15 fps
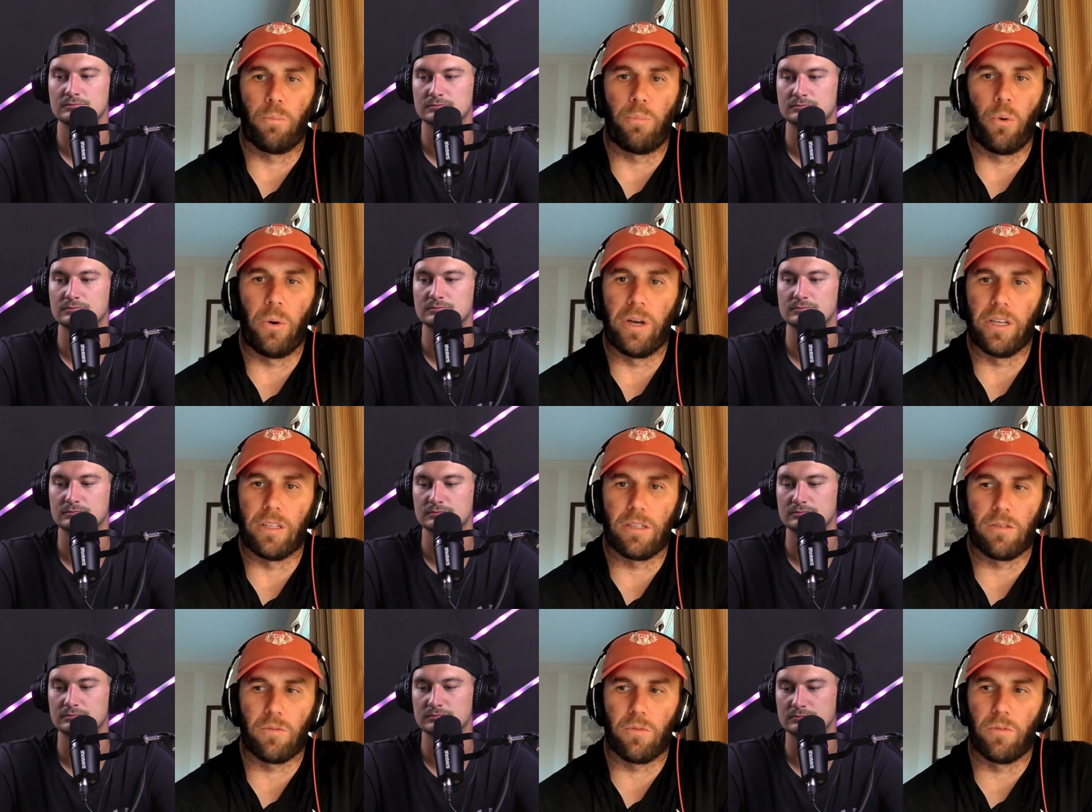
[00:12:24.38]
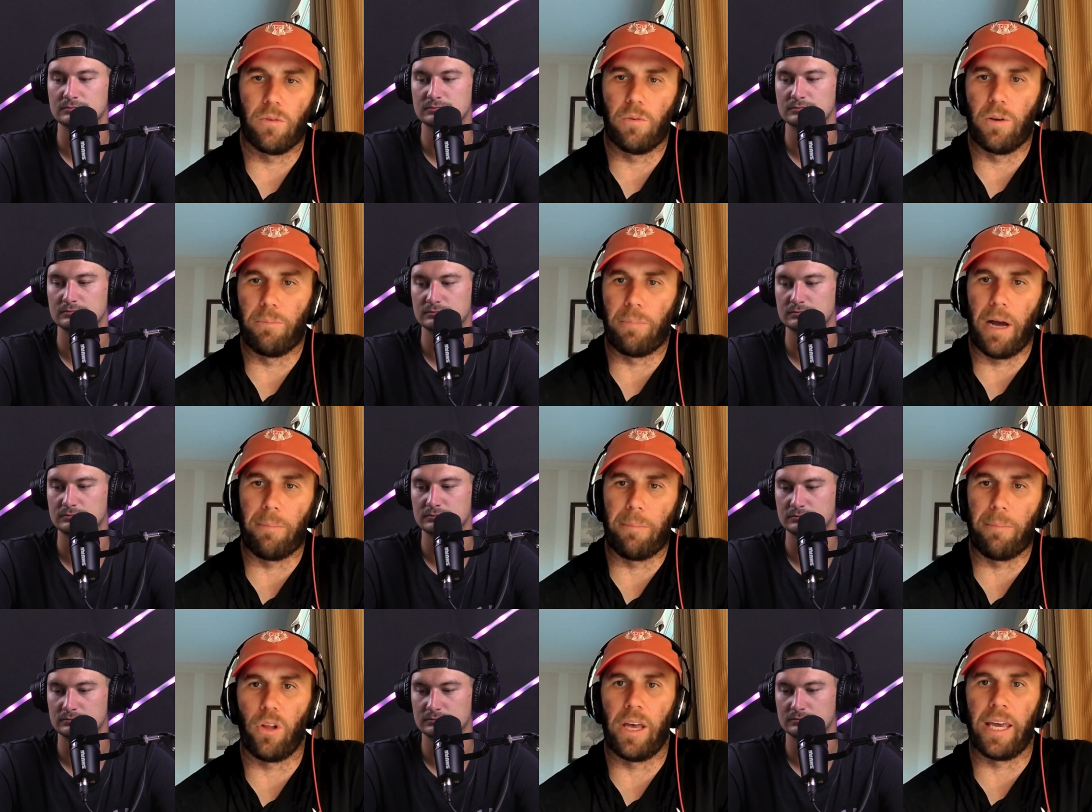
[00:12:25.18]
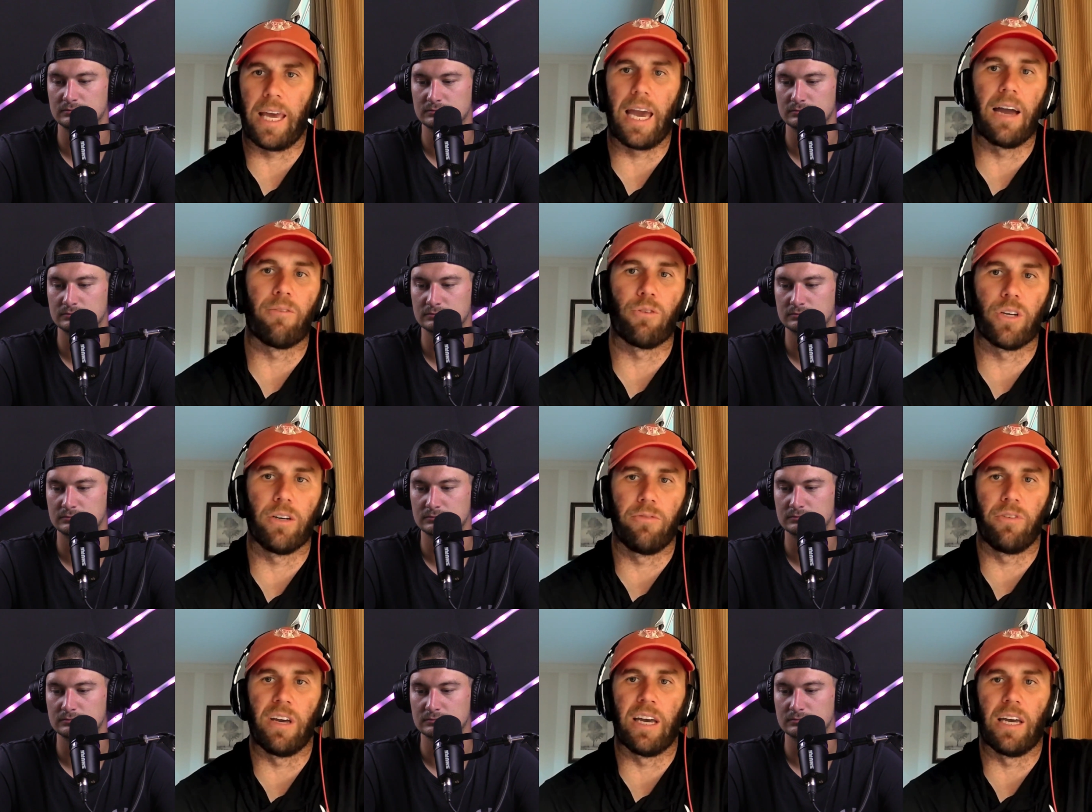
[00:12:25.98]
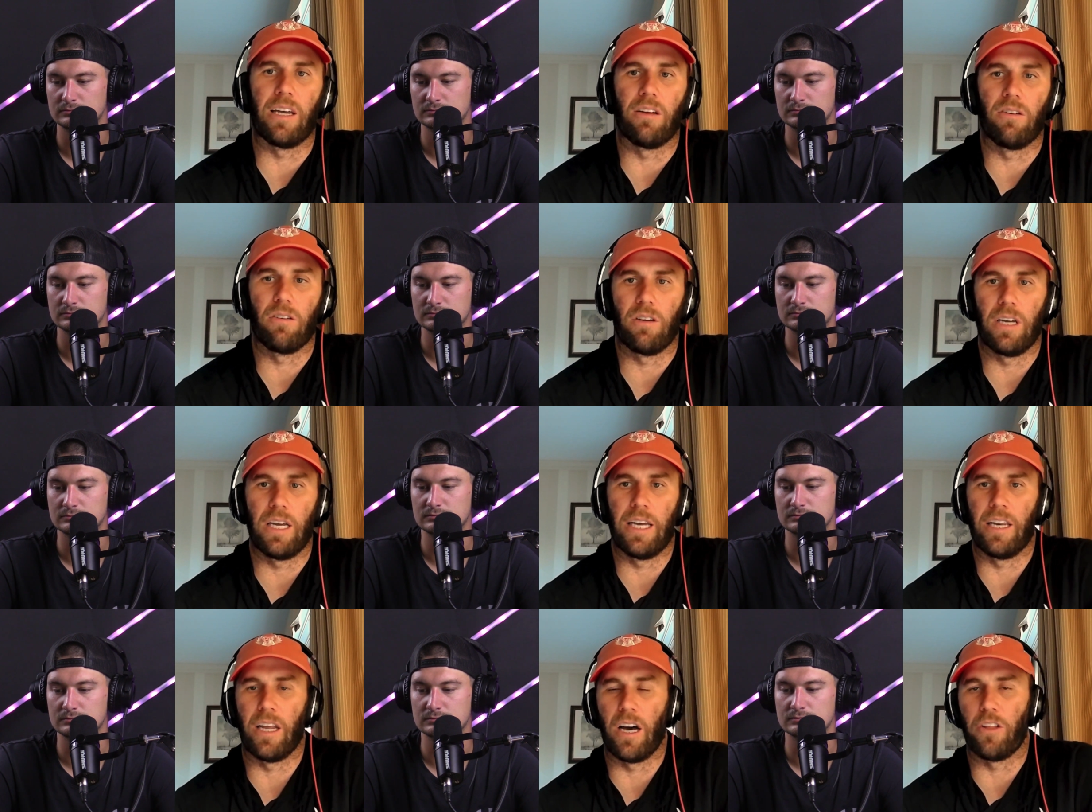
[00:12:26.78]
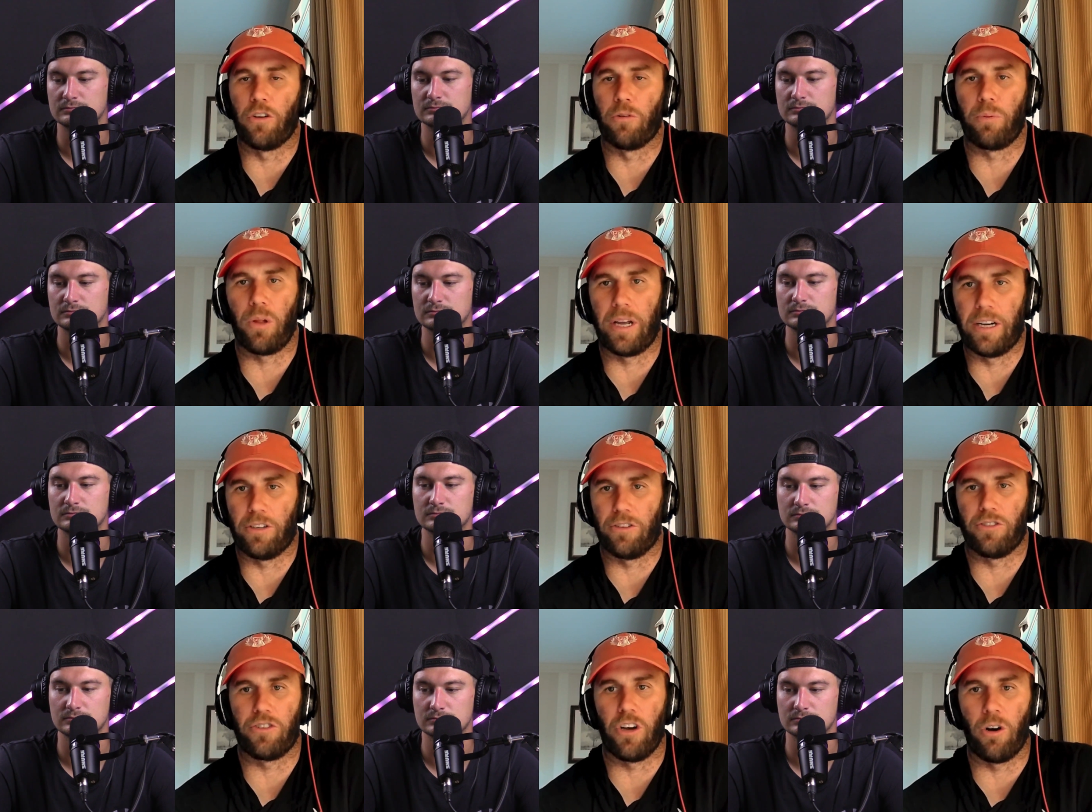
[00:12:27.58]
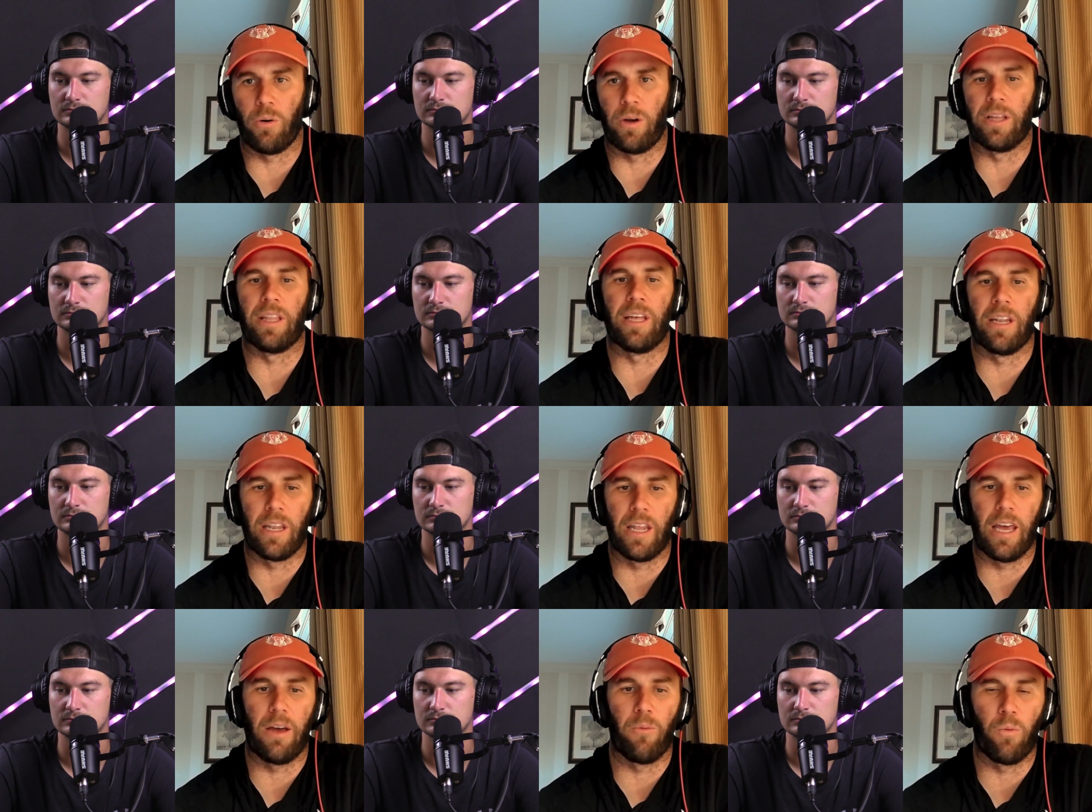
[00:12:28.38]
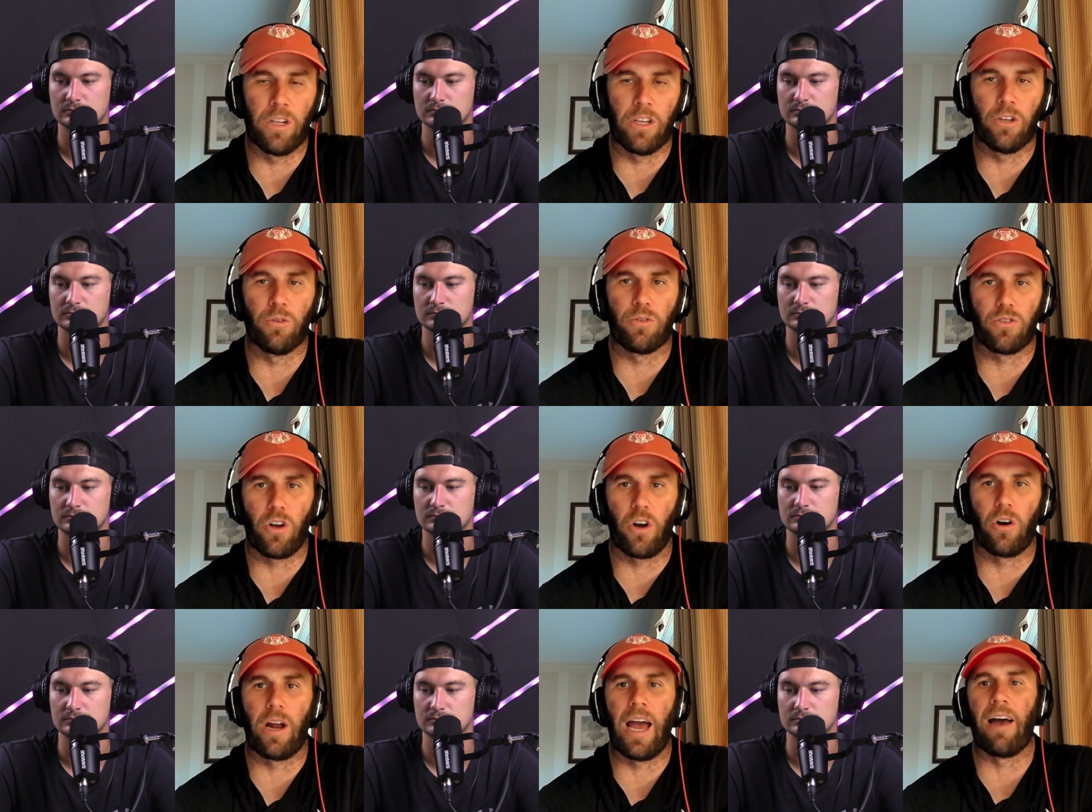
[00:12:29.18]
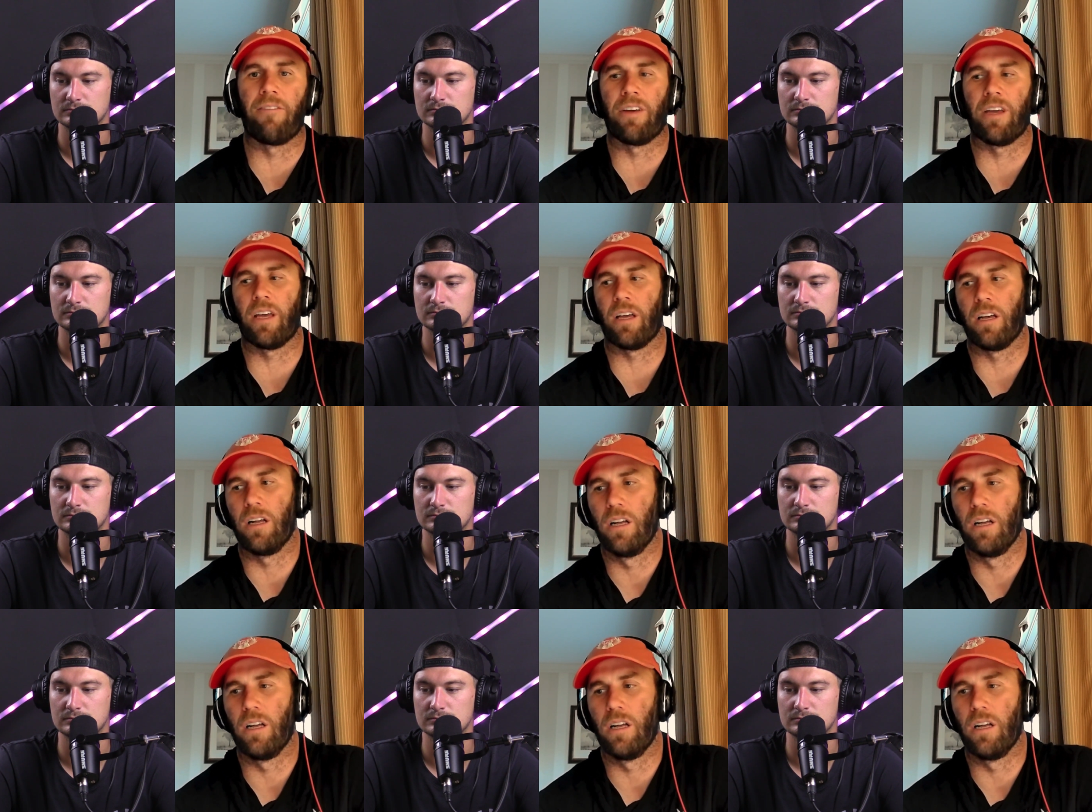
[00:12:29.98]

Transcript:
Speaker 1: points by playing every event and other players don't and then when you start having